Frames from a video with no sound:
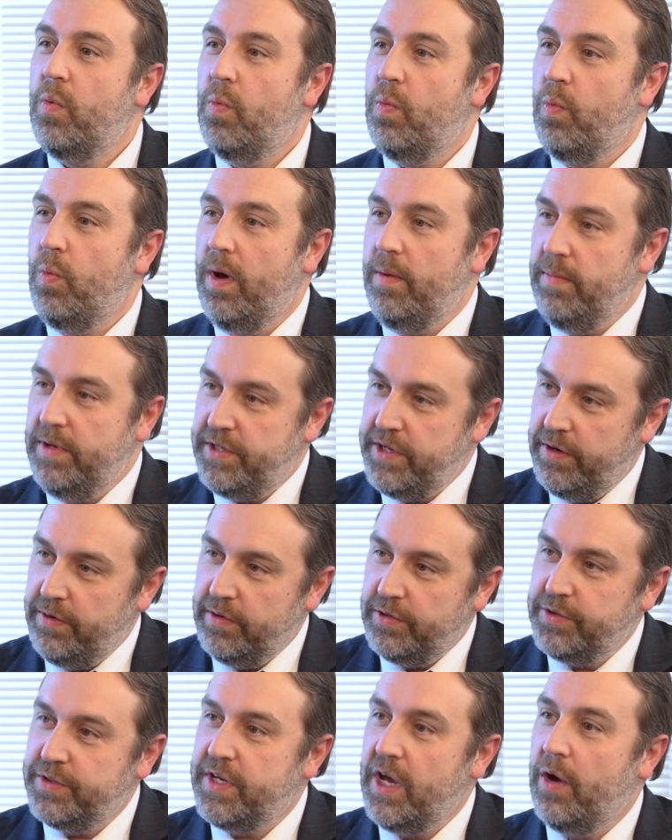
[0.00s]
what
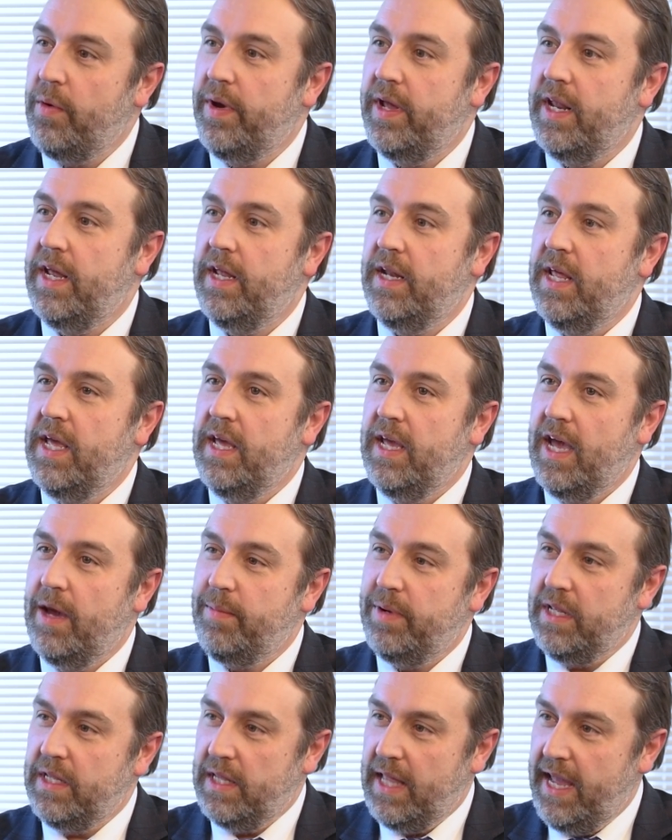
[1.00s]
materials go in it, how
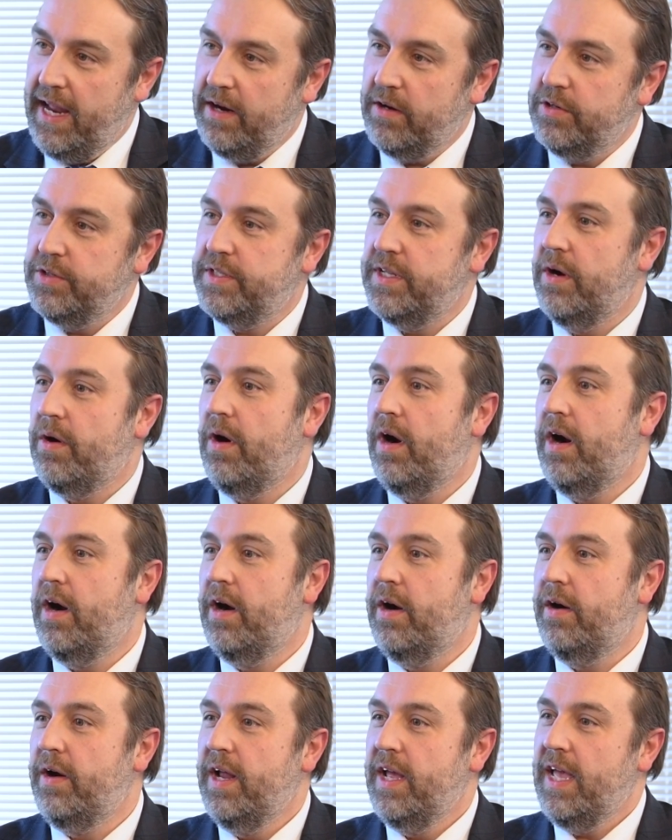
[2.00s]
many layers there
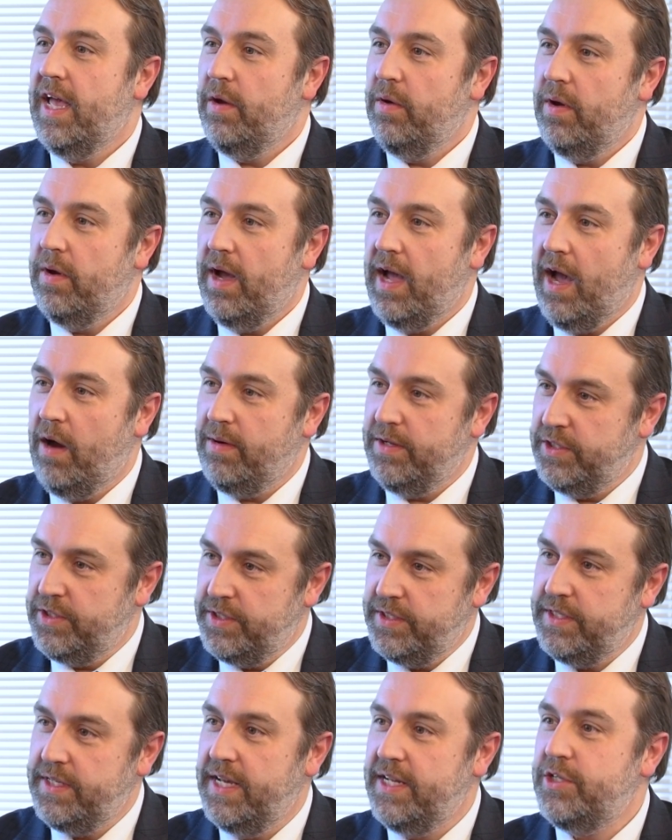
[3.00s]
are, how it's
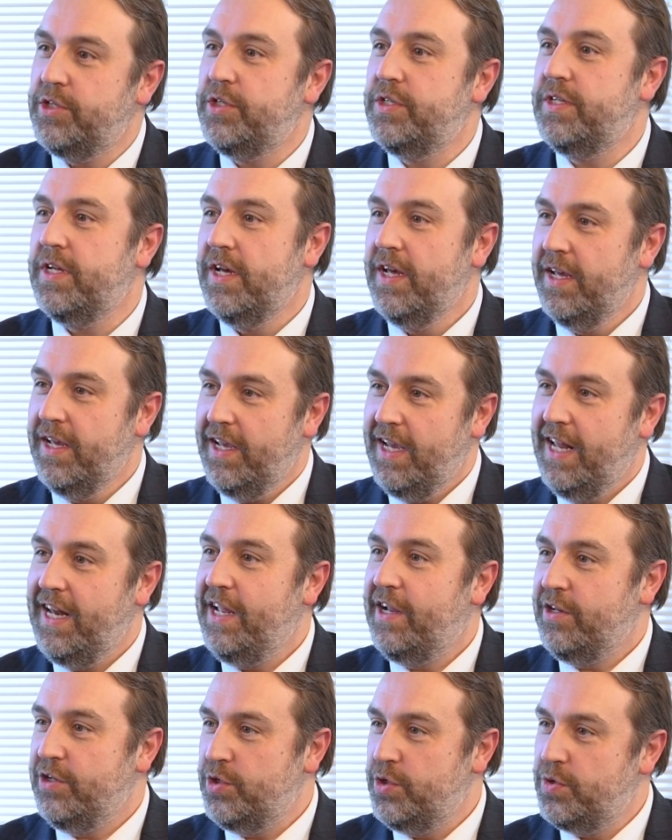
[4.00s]
stitched, any
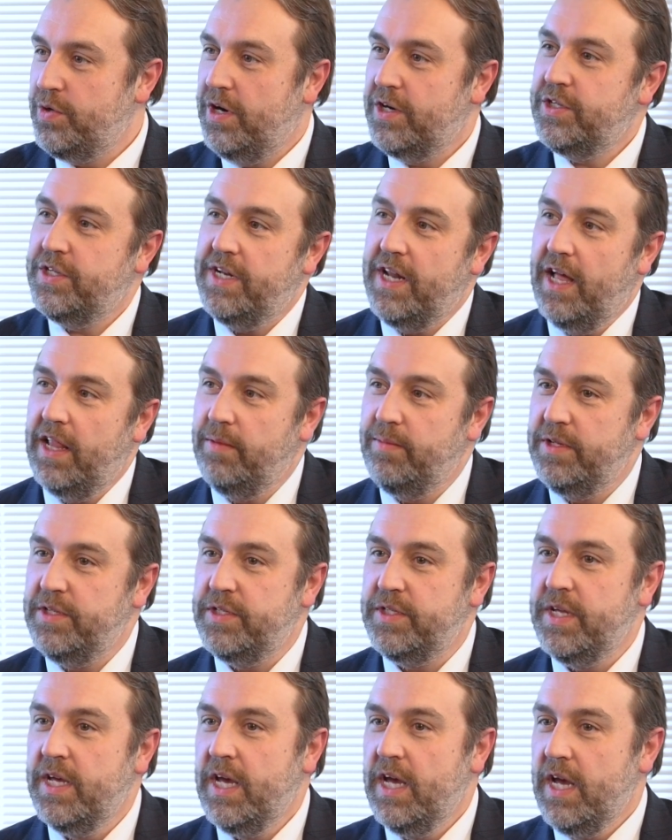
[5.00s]
mm-hmm. construction
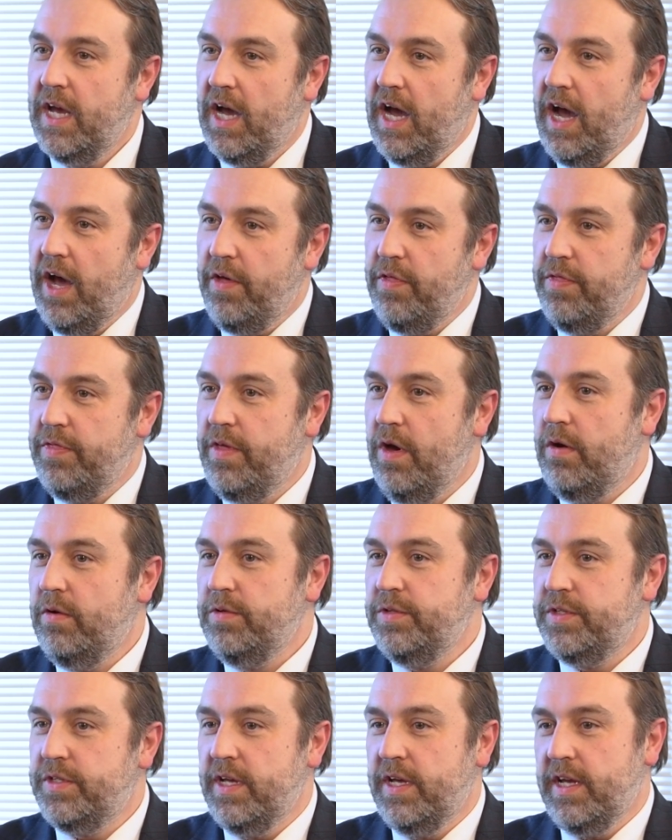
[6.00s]
elements.
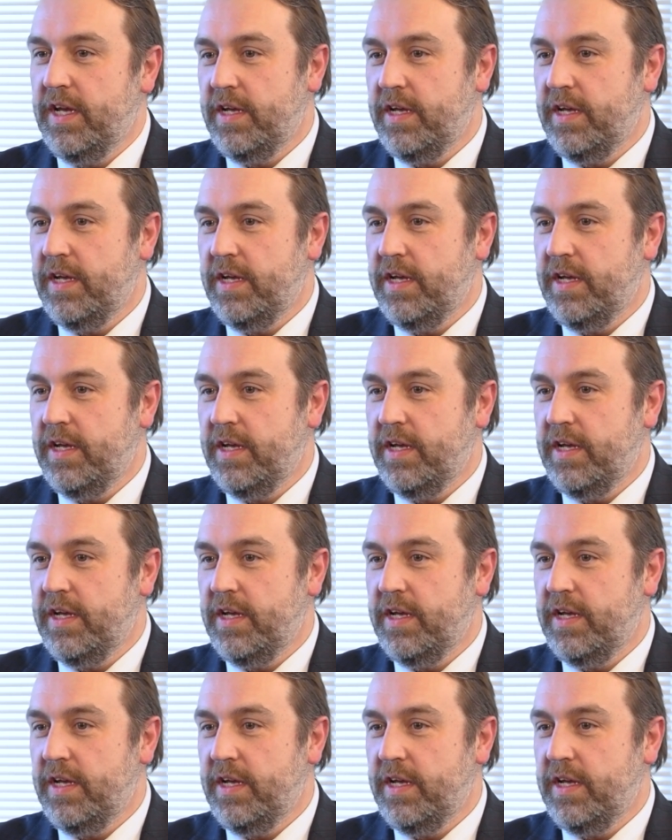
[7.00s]
Those